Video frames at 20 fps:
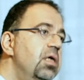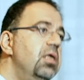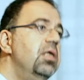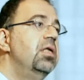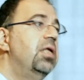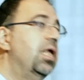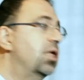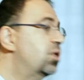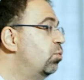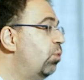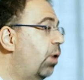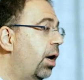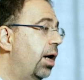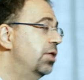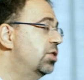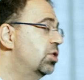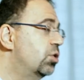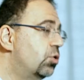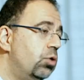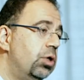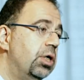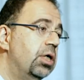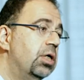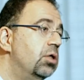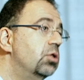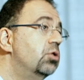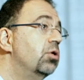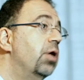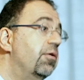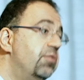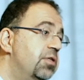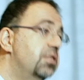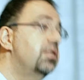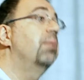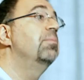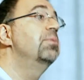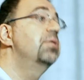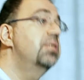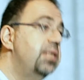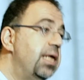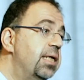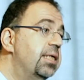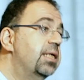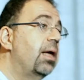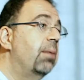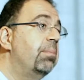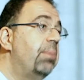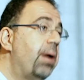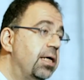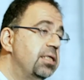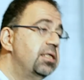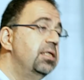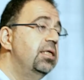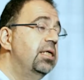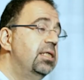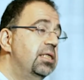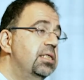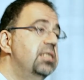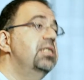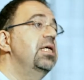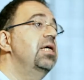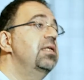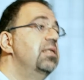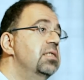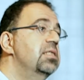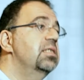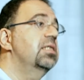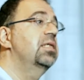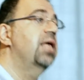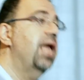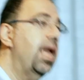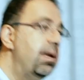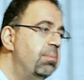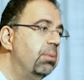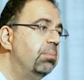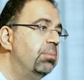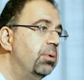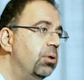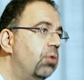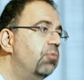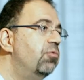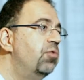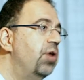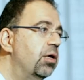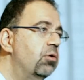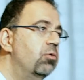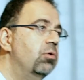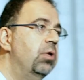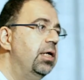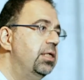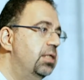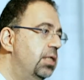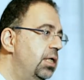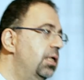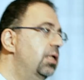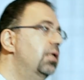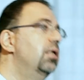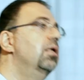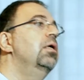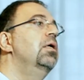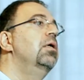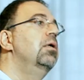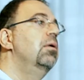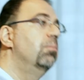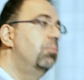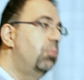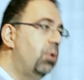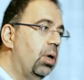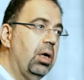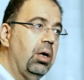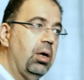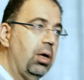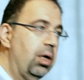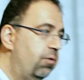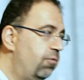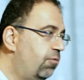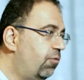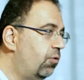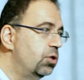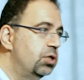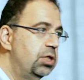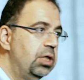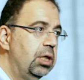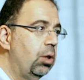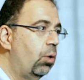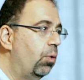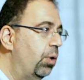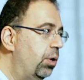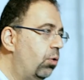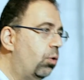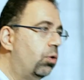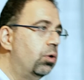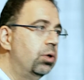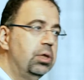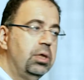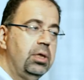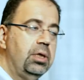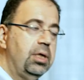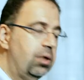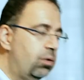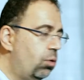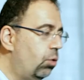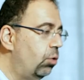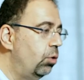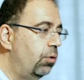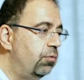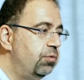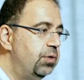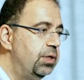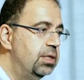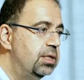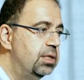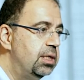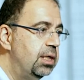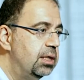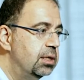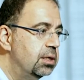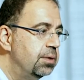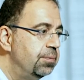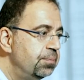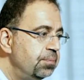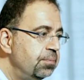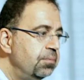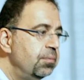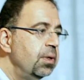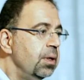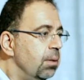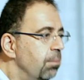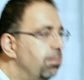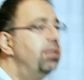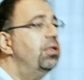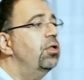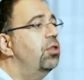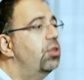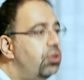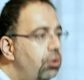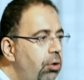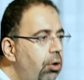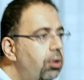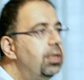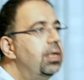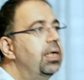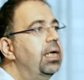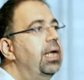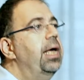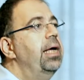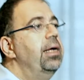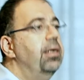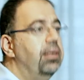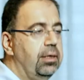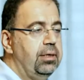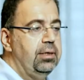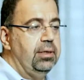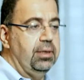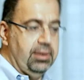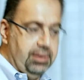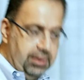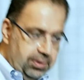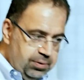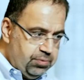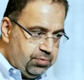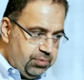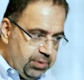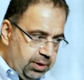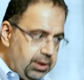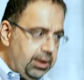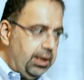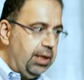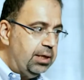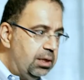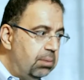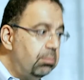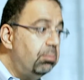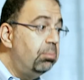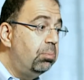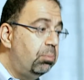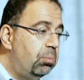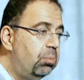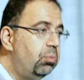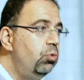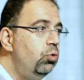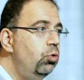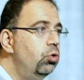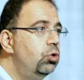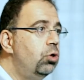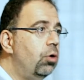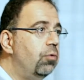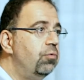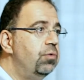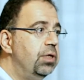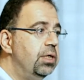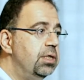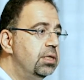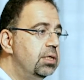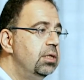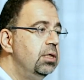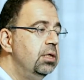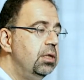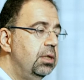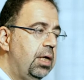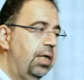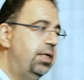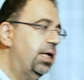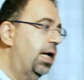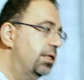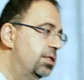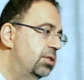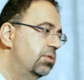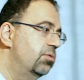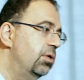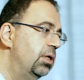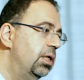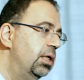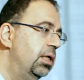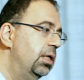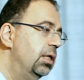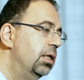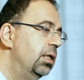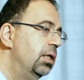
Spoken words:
That's why it's critical to have some state capacity, that the state is capable of regulating, enforcing law and order, and all of these things. But the third layer is really at the root of this, and that's really,